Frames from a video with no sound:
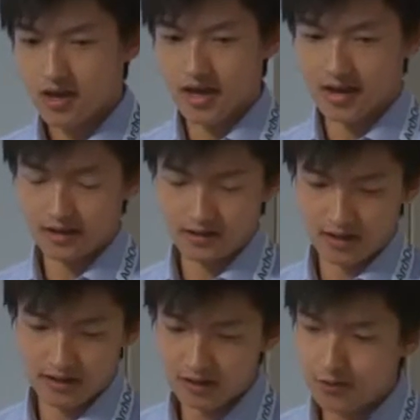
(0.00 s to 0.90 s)

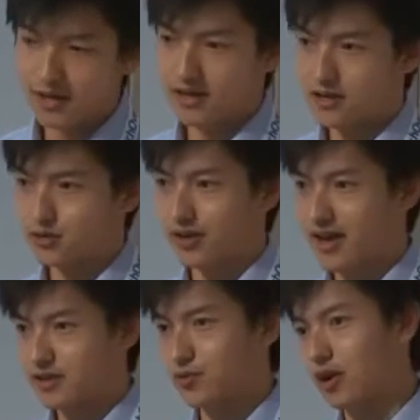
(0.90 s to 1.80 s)
And then you might naturally
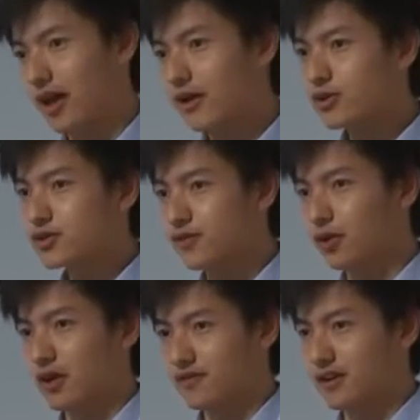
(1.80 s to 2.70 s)
ask, well, how
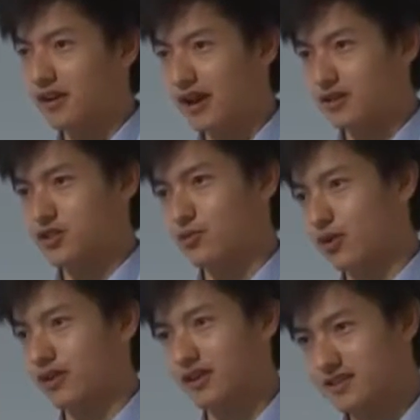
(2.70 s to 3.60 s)
useful of an analogy
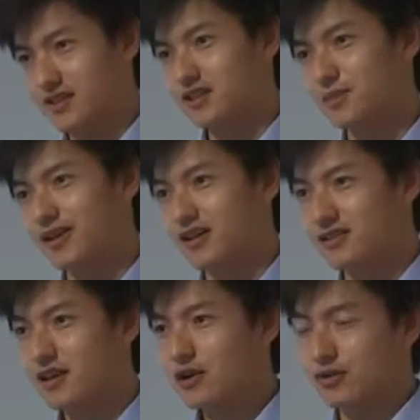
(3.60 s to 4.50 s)
really is this?
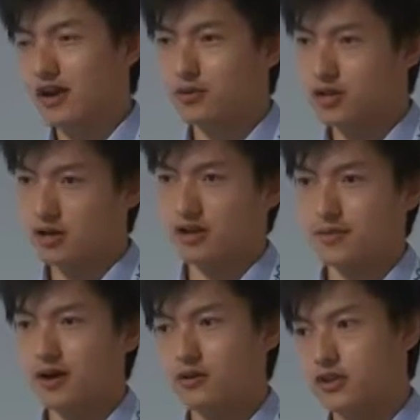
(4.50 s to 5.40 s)
Because now we're talking
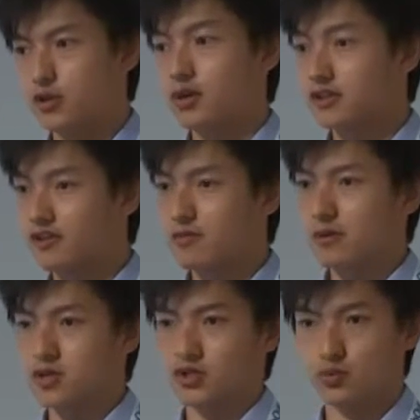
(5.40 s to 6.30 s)
about the US
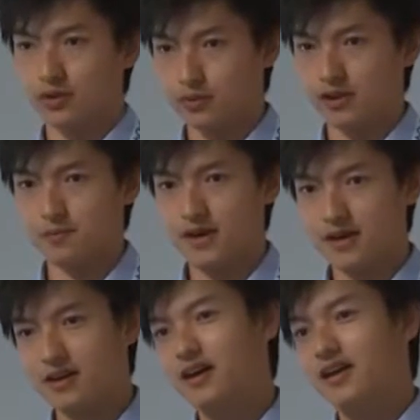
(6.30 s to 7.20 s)
government, which is really, really
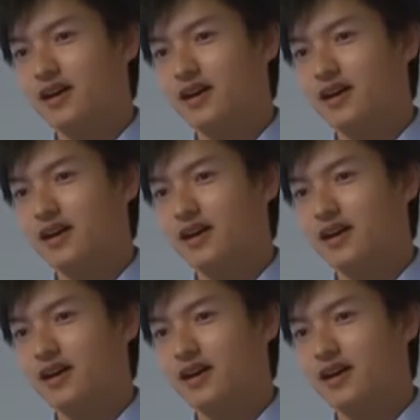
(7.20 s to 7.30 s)
big.